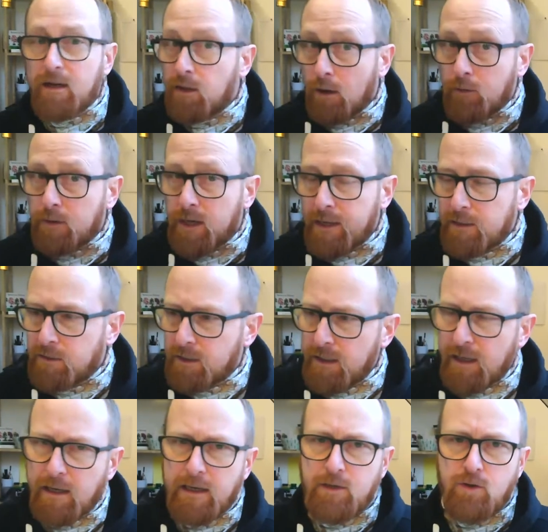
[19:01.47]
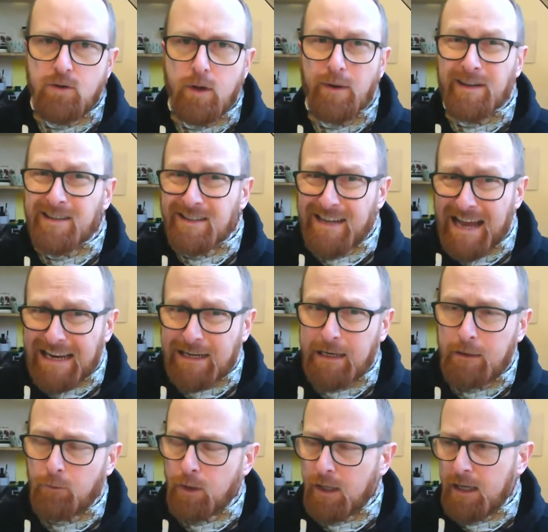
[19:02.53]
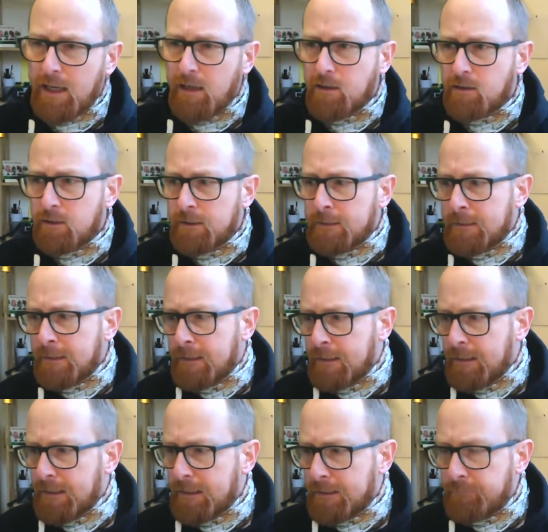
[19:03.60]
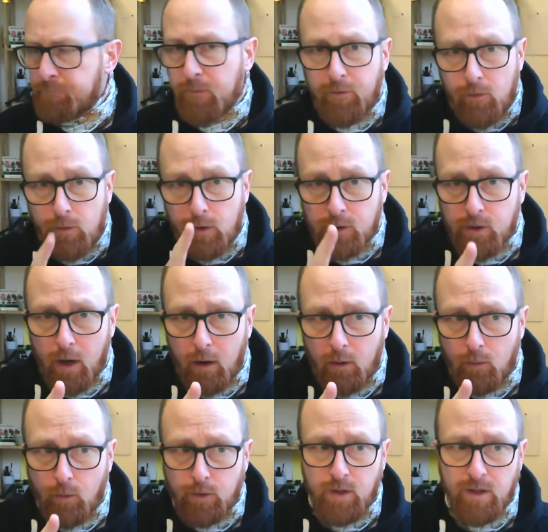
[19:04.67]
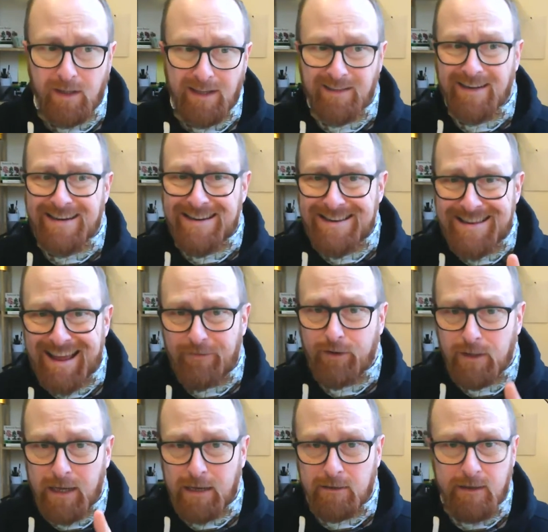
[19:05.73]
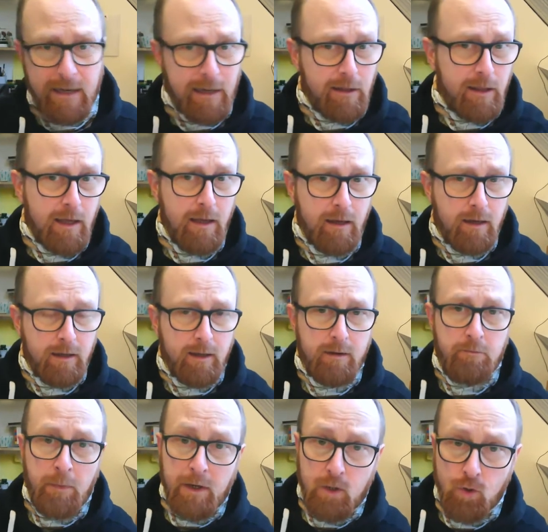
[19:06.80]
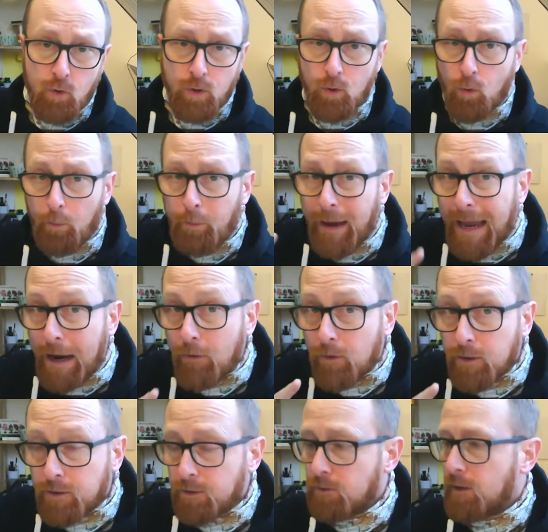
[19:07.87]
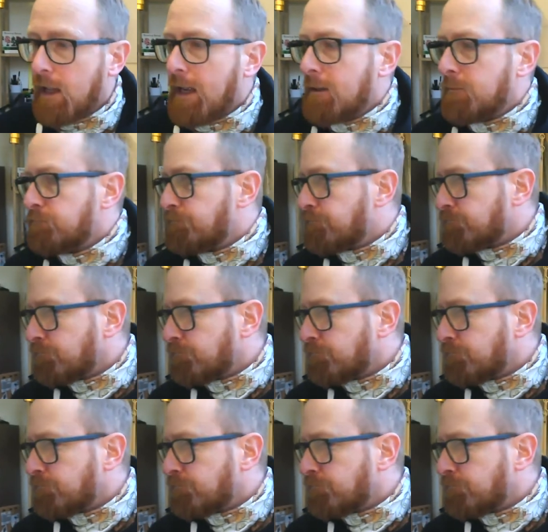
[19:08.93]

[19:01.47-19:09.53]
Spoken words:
it. Don't taste it unless you know exactly what it is. If you're a child watching this, never taste anything. Make sure your parents do that.